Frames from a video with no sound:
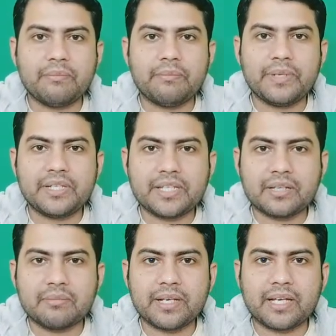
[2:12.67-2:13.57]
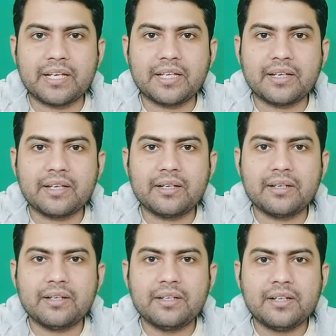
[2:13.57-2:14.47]
BTech
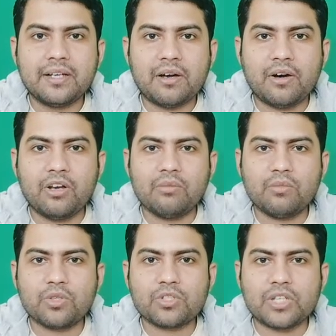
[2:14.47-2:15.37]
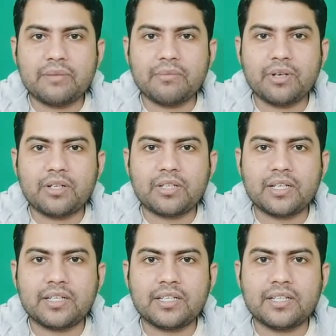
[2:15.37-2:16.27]
Mechanical. Almost I am not
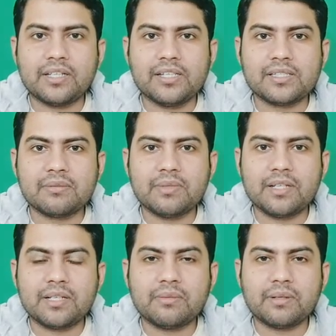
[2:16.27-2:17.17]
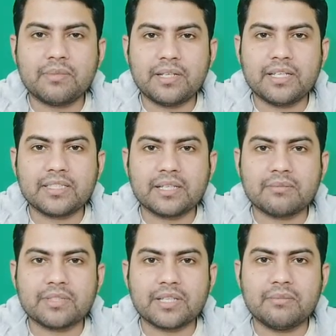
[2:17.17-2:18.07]
getting eligibility for many
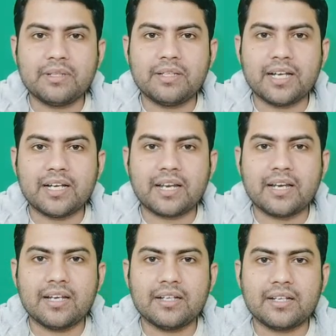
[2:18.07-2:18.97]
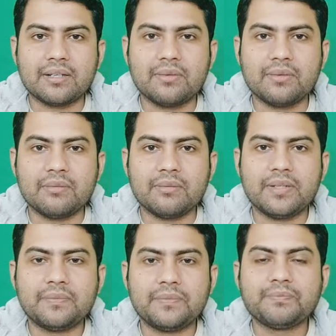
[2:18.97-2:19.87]
exams. I mean lateral entry. Good
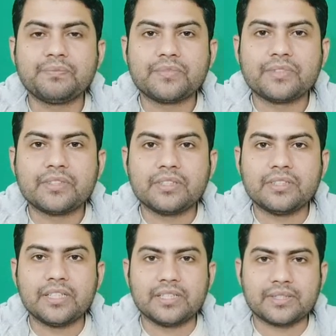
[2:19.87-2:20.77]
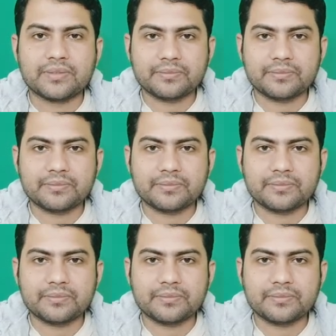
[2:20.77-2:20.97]
evening. Yes.